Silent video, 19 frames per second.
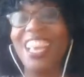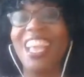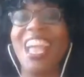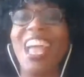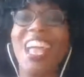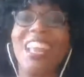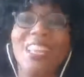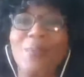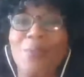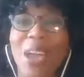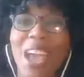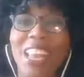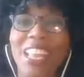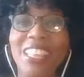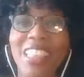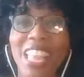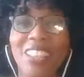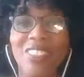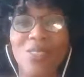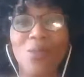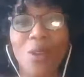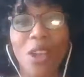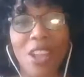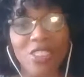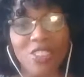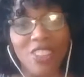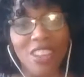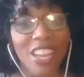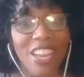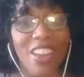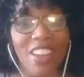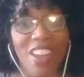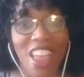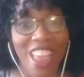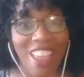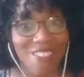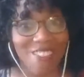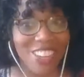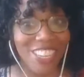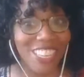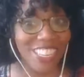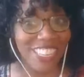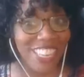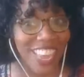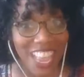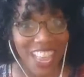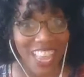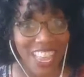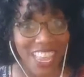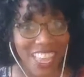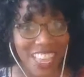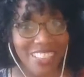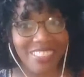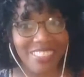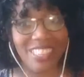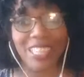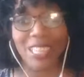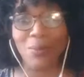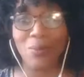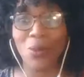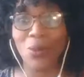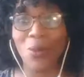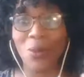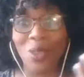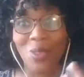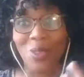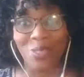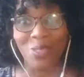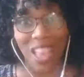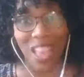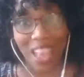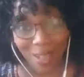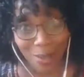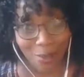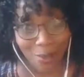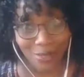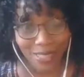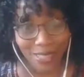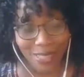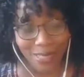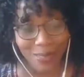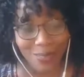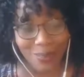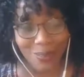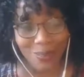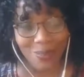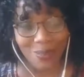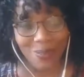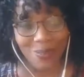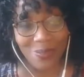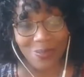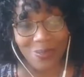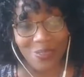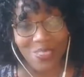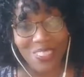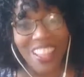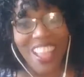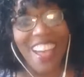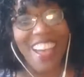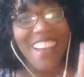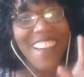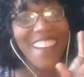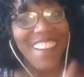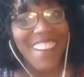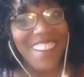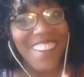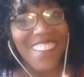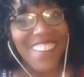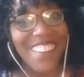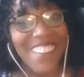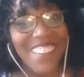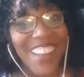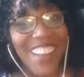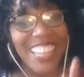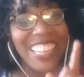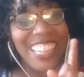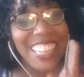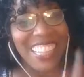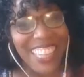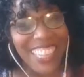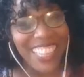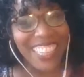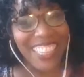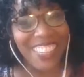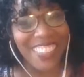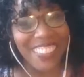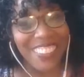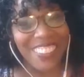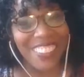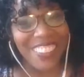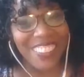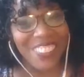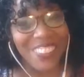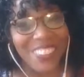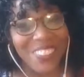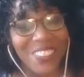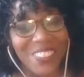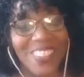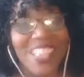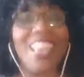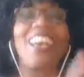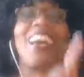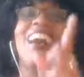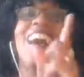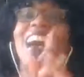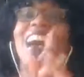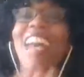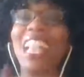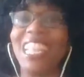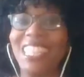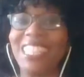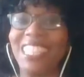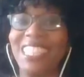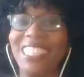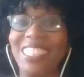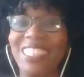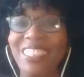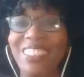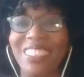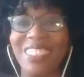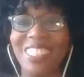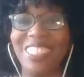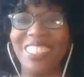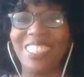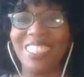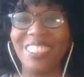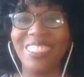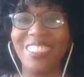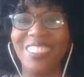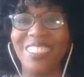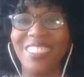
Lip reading: Anybody like to wash their hair every day to keep the oils out? Oh, I see you. I see you too.